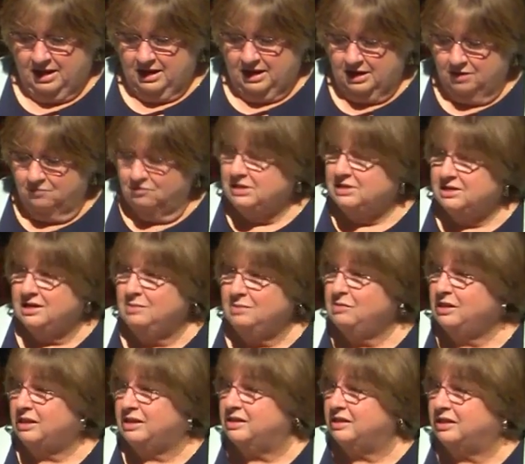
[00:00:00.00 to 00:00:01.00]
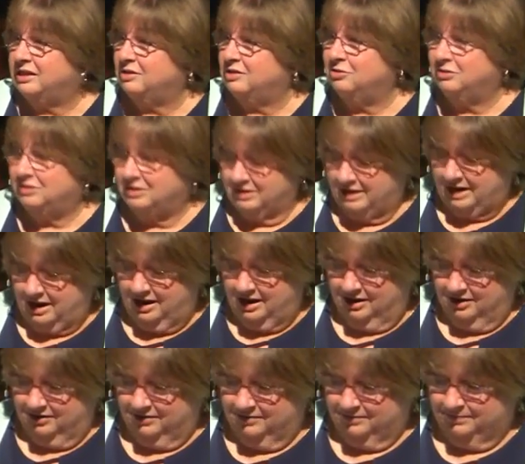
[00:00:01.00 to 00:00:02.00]
He redeems us still
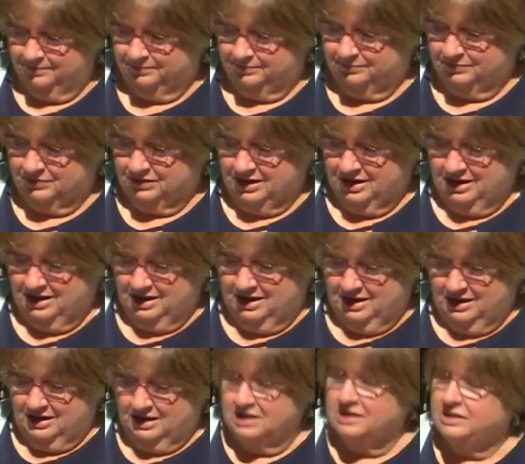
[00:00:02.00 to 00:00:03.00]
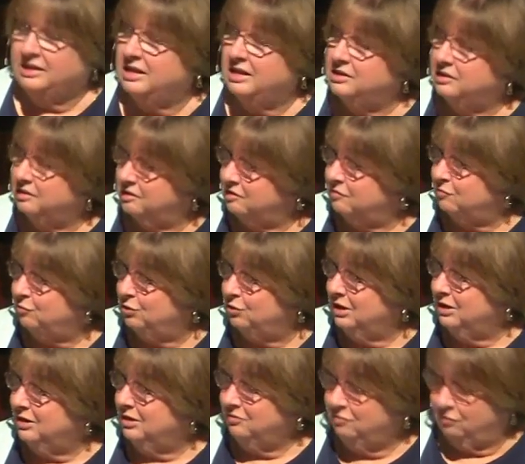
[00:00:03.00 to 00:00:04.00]
today he sets us
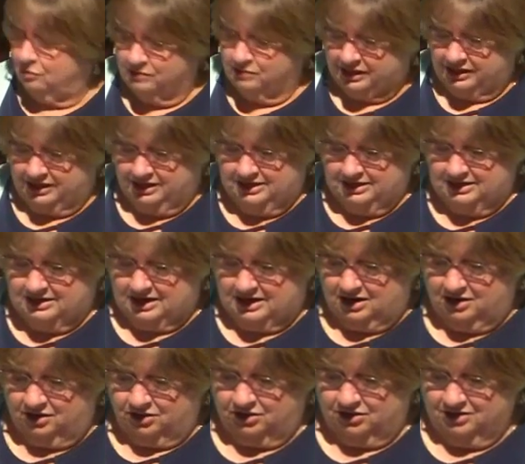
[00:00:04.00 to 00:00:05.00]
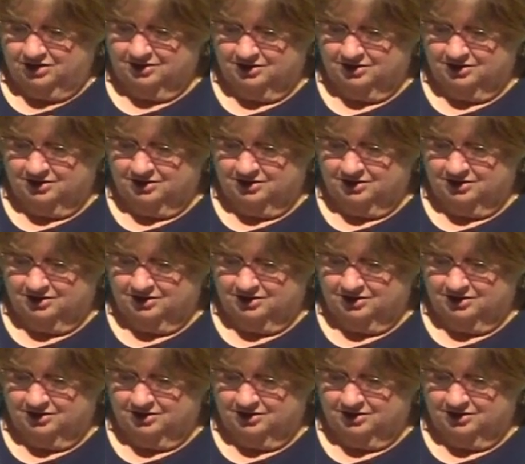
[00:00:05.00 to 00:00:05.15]
free from sin and death.